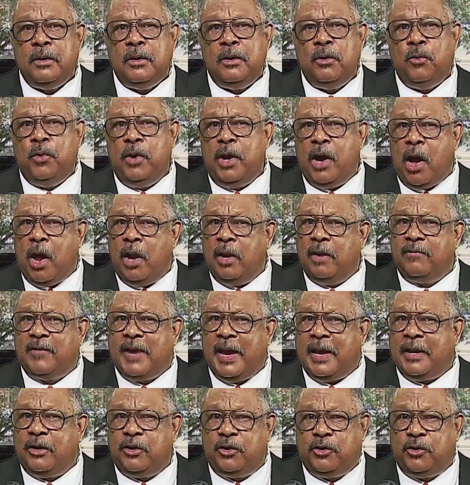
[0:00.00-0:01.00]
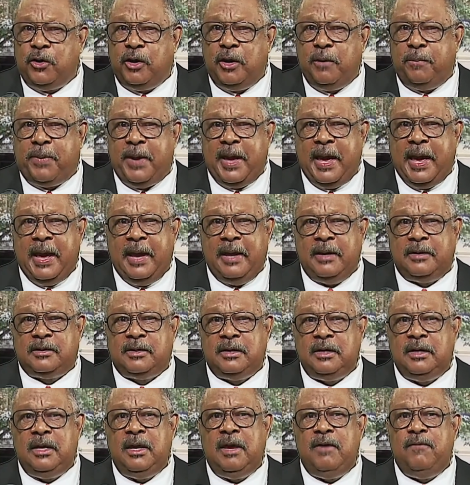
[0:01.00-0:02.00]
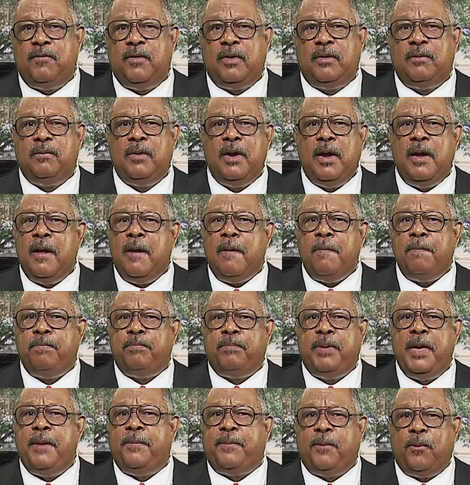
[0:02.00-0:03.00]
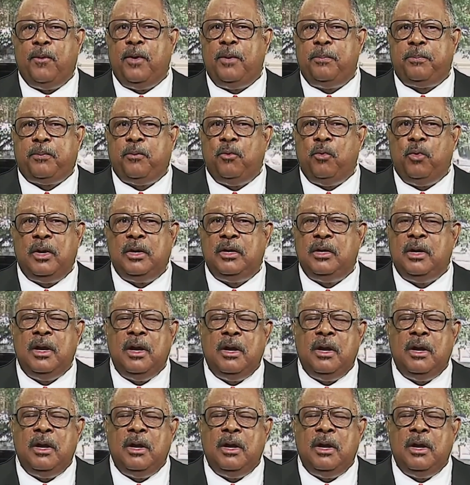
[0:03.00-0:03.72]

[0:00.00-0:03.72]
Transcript: We all have got a dirty past. Even people with, with